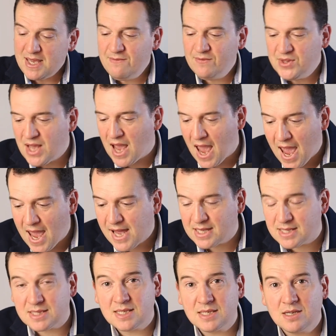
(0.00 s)
Even the
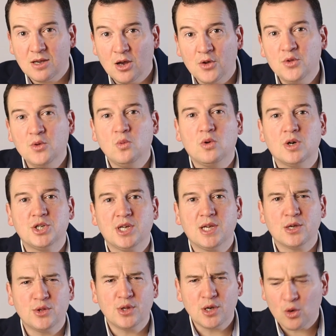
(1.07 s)
hands on the watch
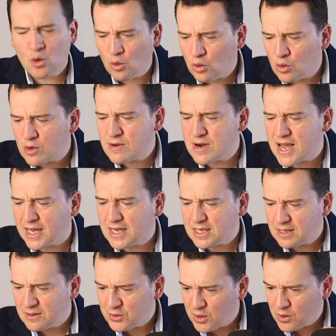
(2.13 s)
here, they're ornate,
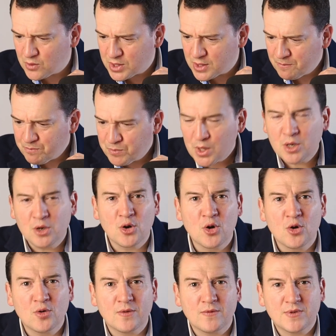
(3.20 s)
those
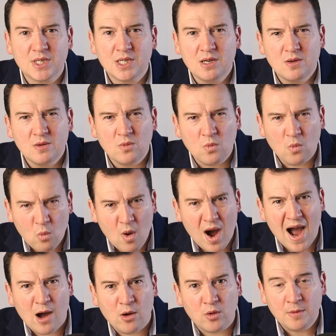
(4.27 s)
curves,
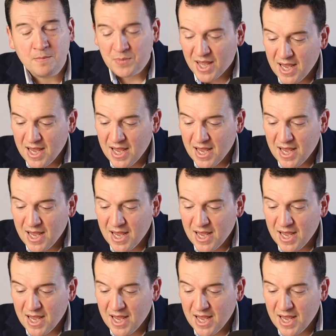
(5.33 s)
wow.